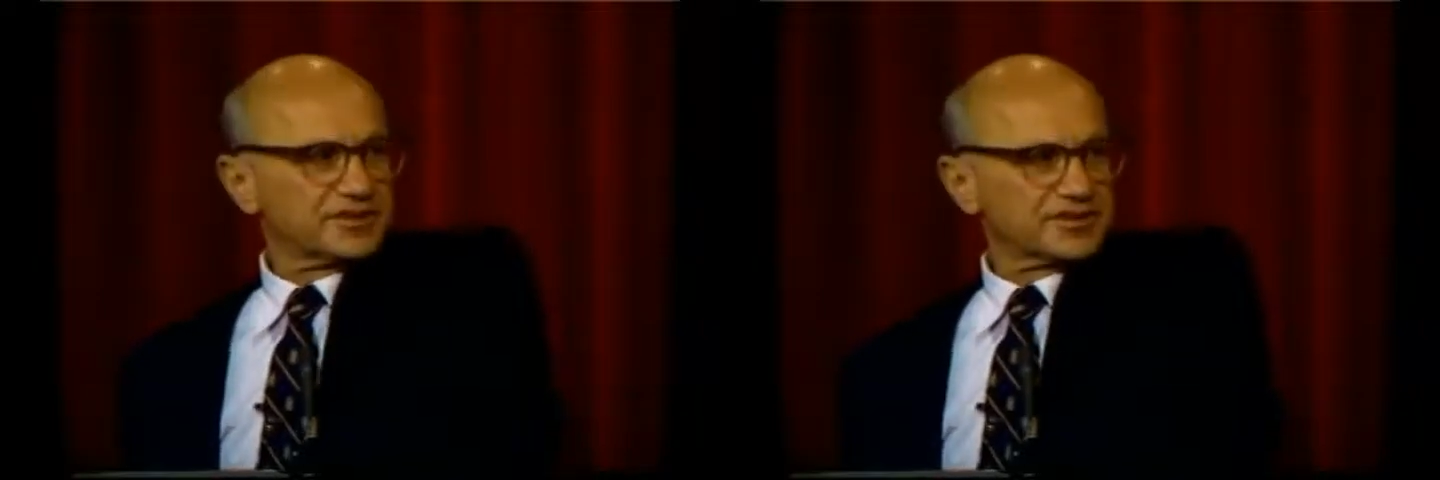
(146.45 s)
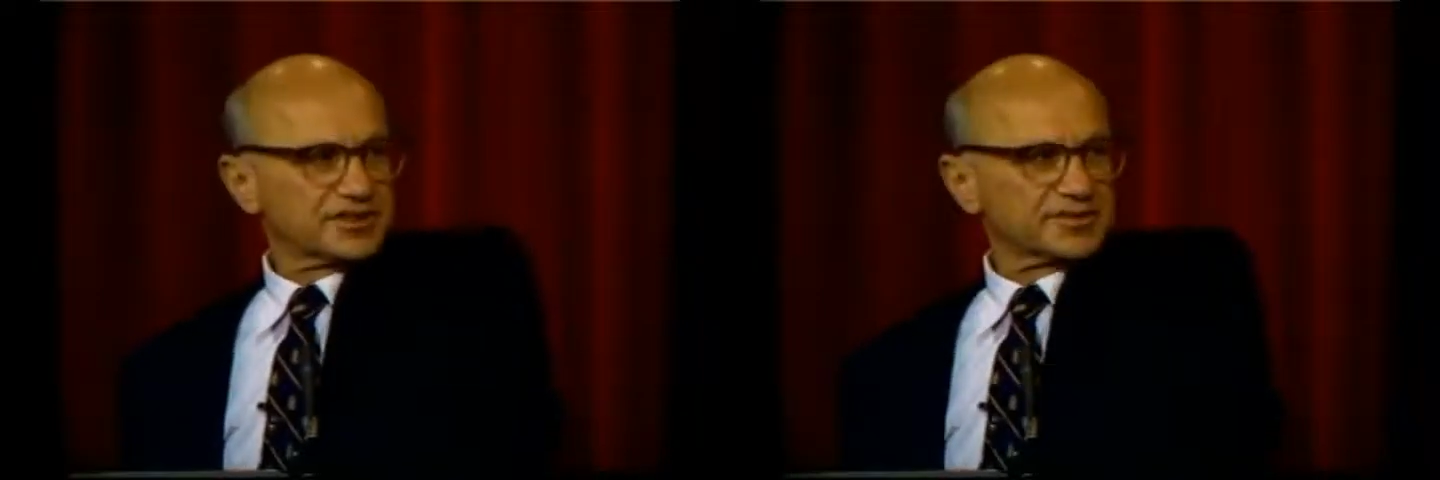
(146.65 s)

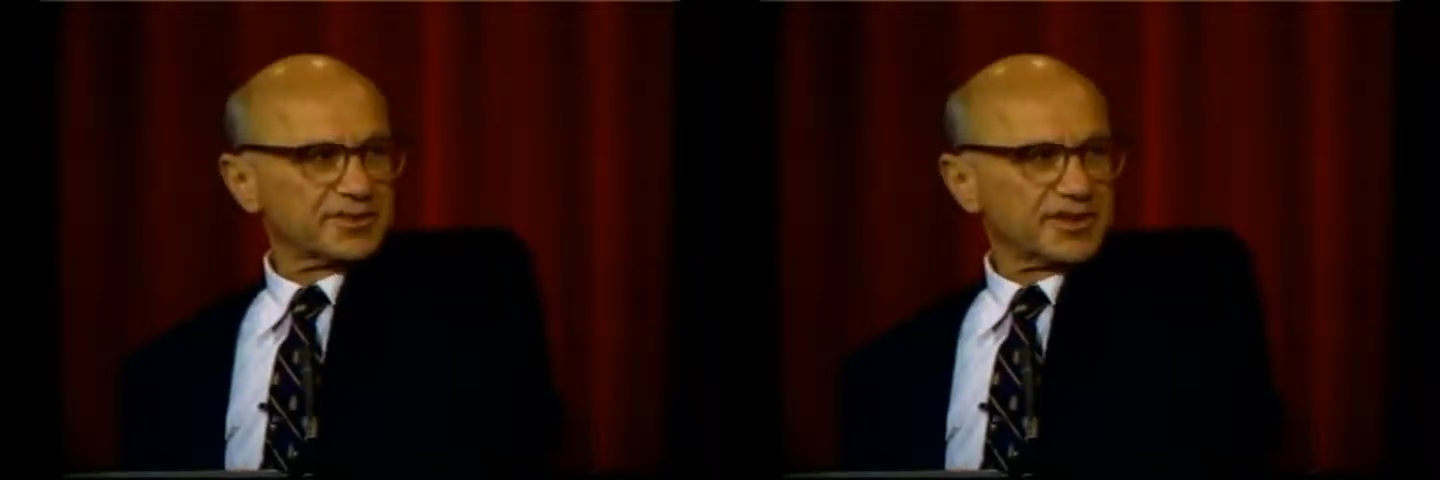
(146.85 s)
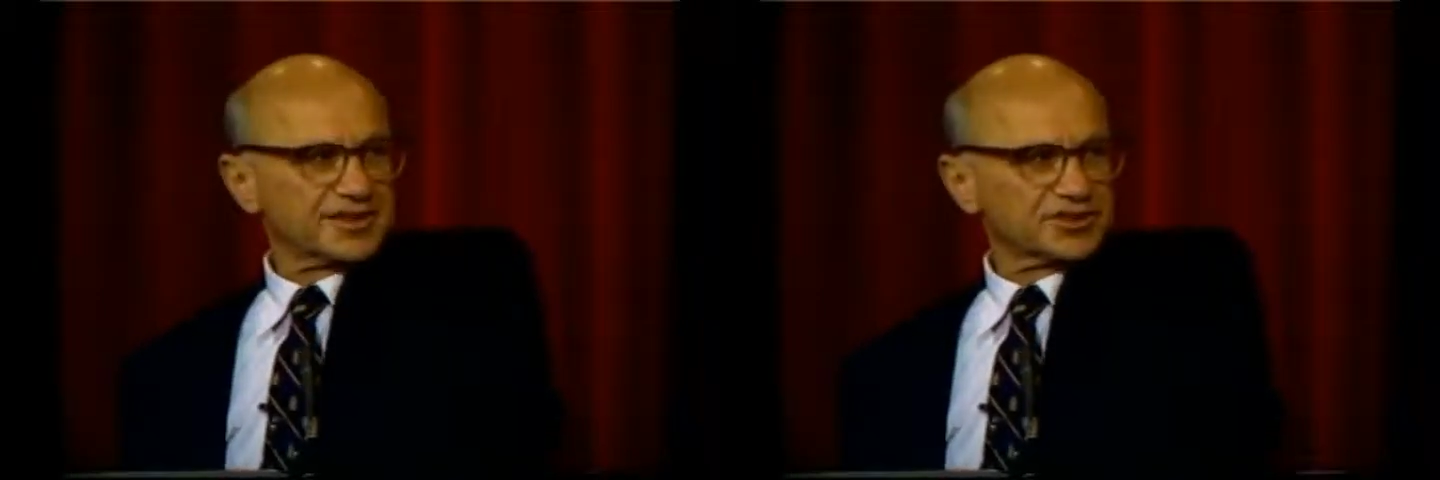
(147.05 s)
of an
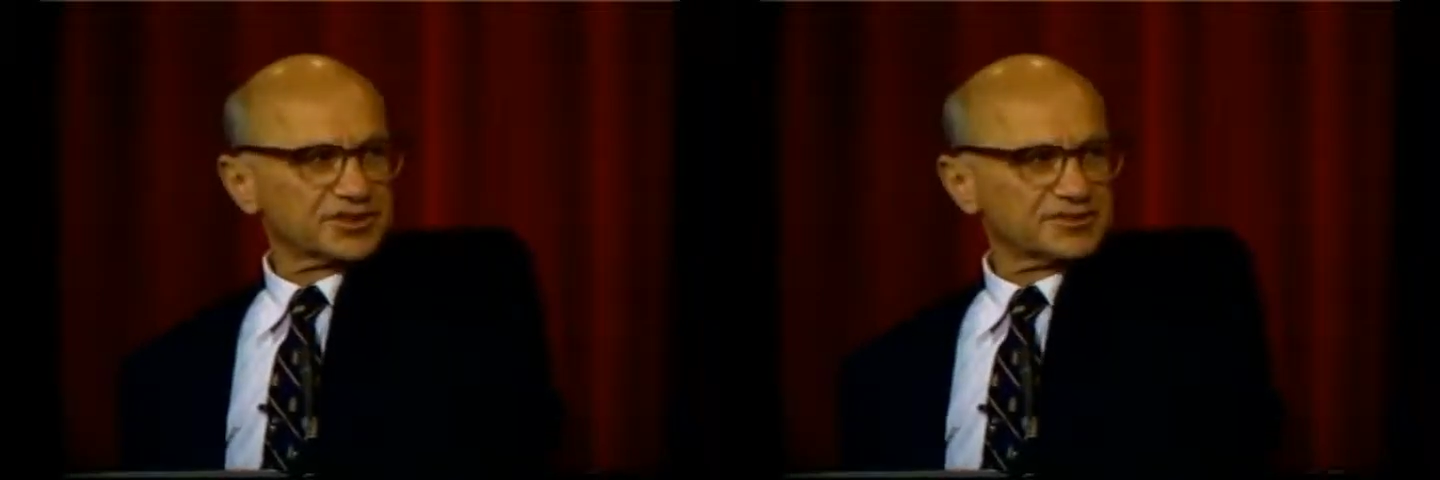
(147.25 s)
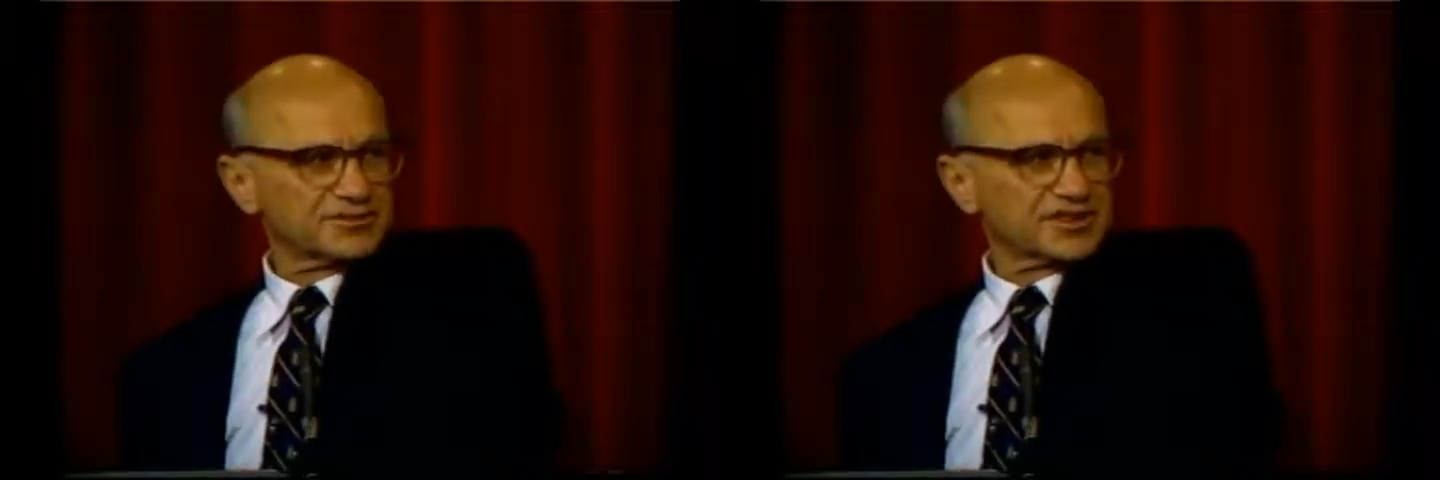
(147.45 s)

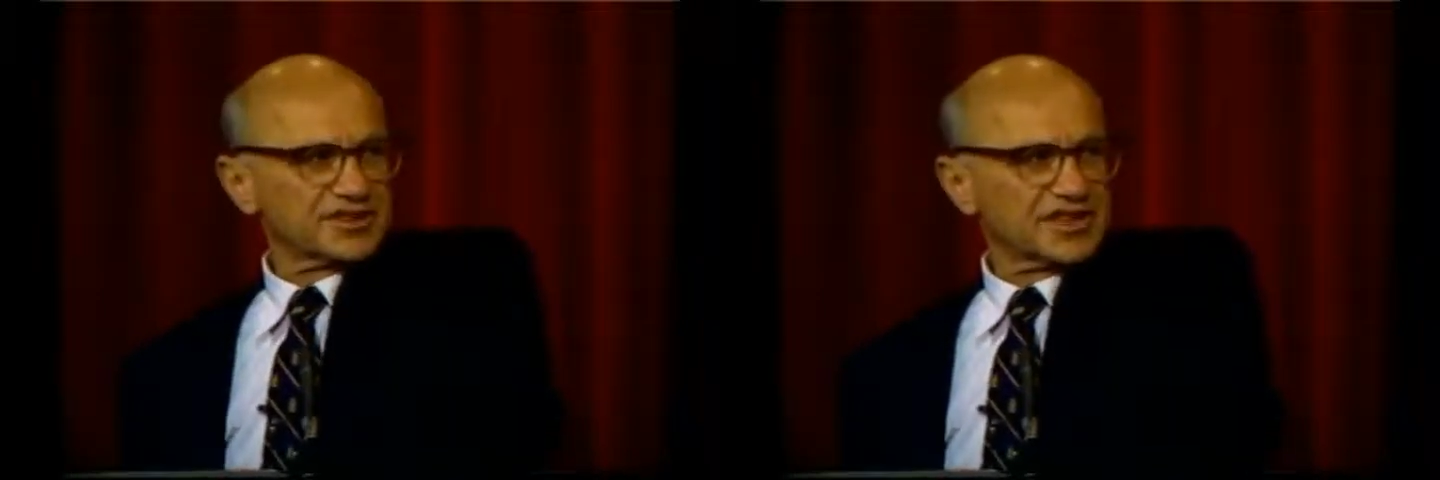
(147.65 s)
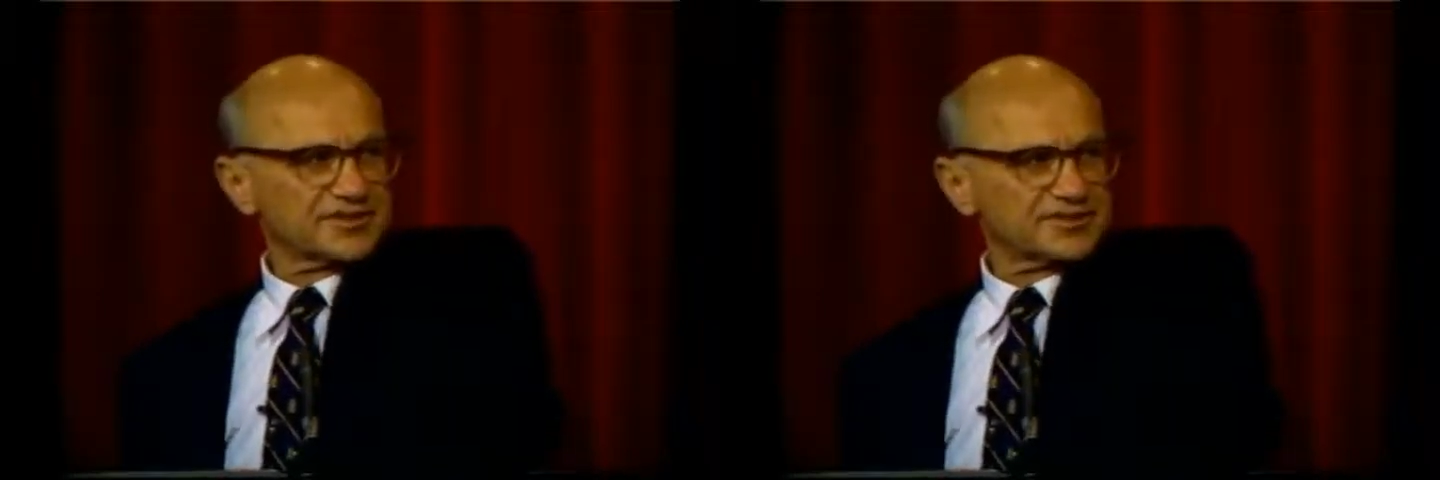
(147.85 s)
expansion with a
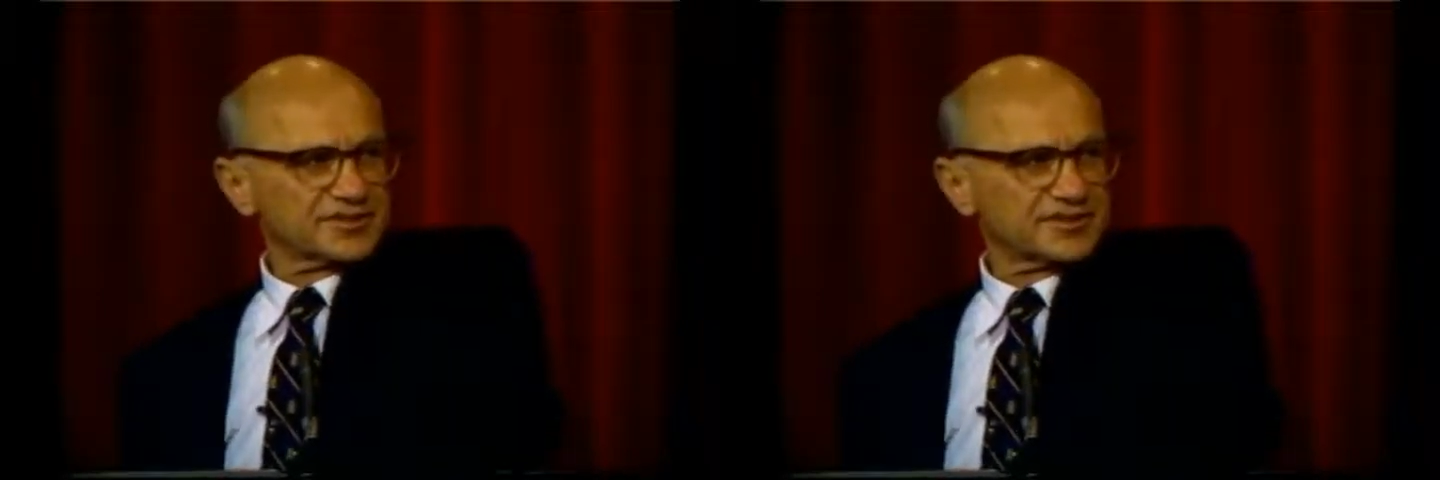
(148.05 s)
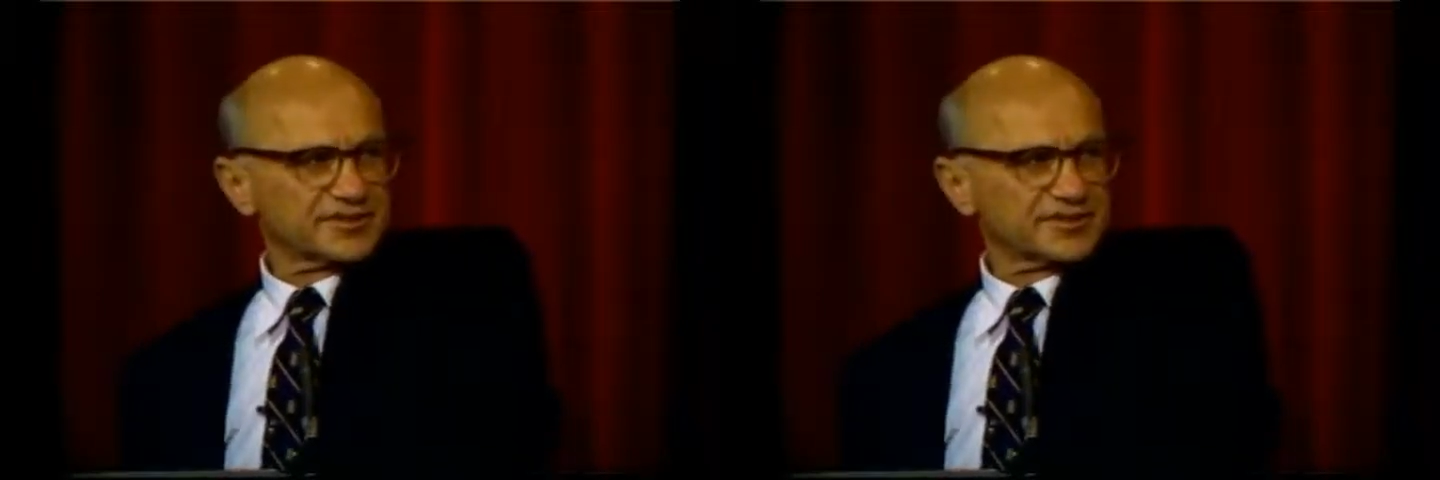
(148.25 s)
deficit